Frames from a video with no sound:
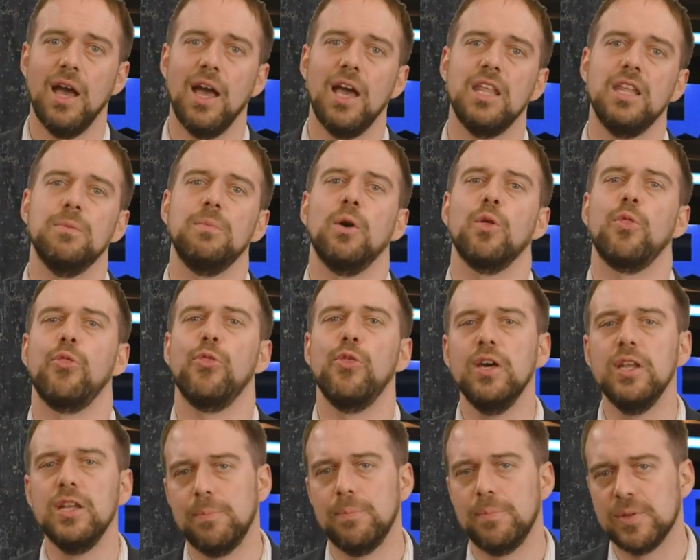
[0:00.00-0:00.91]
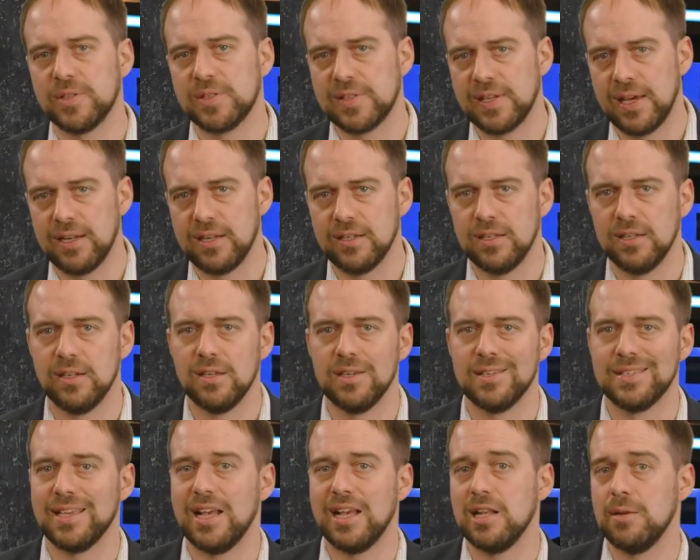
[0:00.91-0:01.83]
and about 30%
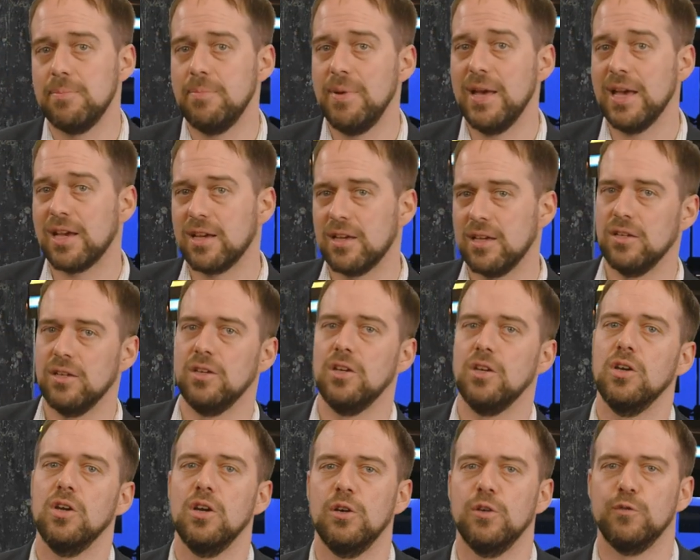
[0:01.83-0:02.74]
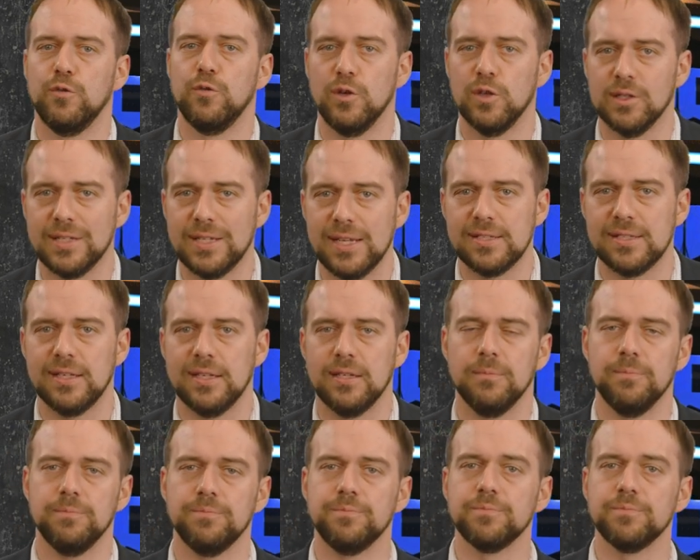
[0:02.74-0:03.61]
is held back for testing.